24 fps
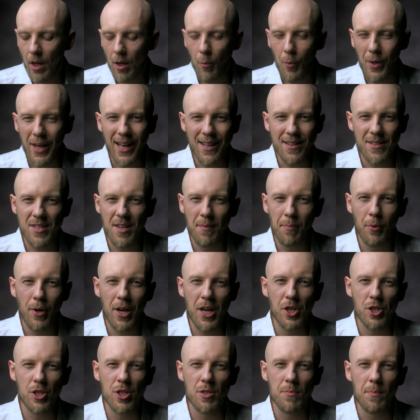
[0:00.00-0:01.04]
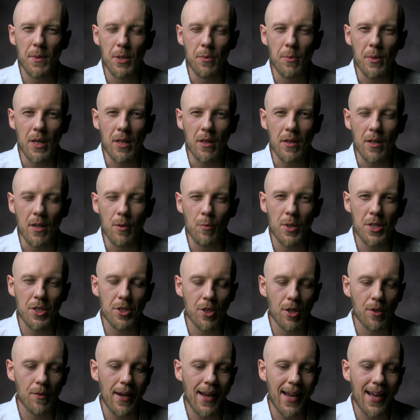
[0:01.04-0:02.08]
We had separations between the
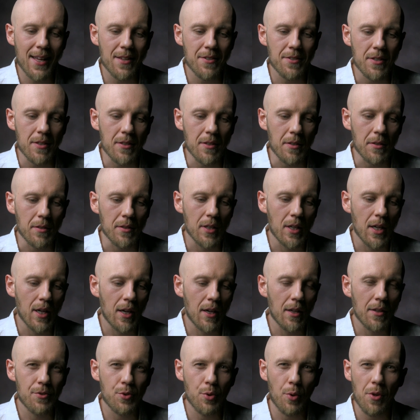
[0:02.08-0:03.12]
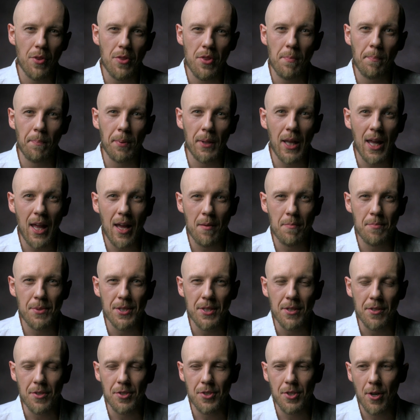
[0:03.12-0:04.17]
aristocrats and the sort of the plebs
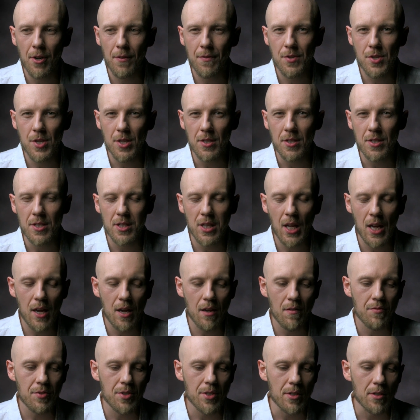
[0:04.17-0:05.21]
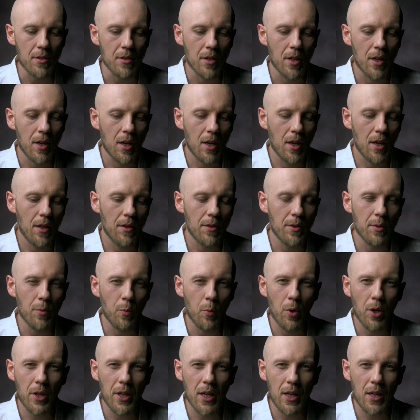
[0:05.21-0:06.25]
and the serfs and the slaves and the
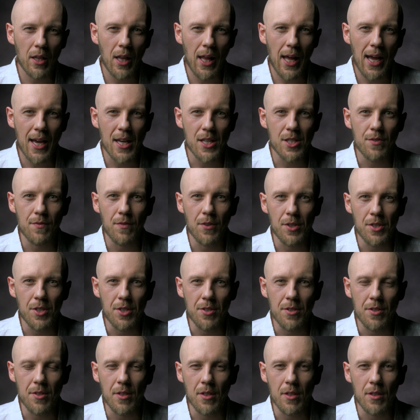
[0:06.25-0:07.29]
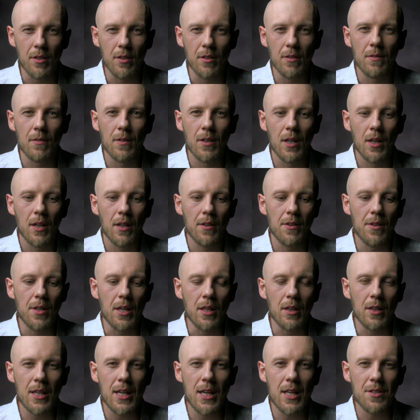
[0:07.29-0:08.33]
working class versus the
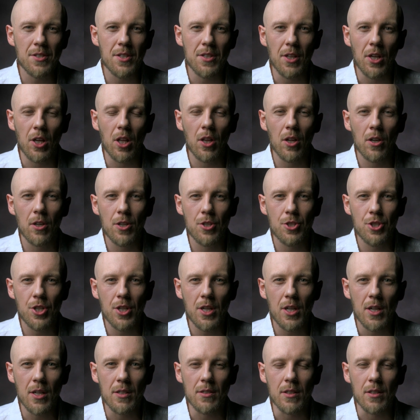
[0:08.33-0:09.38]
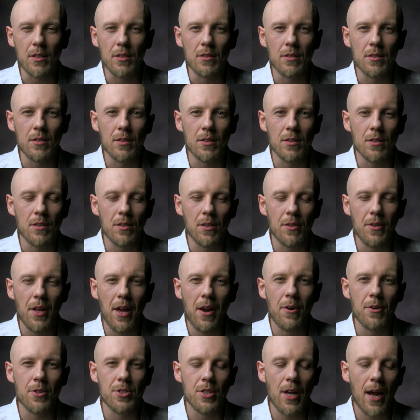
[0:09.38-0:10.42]
elites and the clergy and the
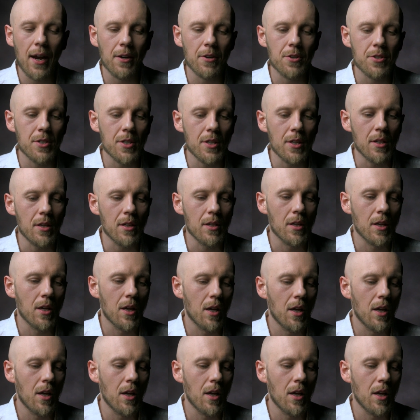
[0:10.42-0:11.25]
aristocracy,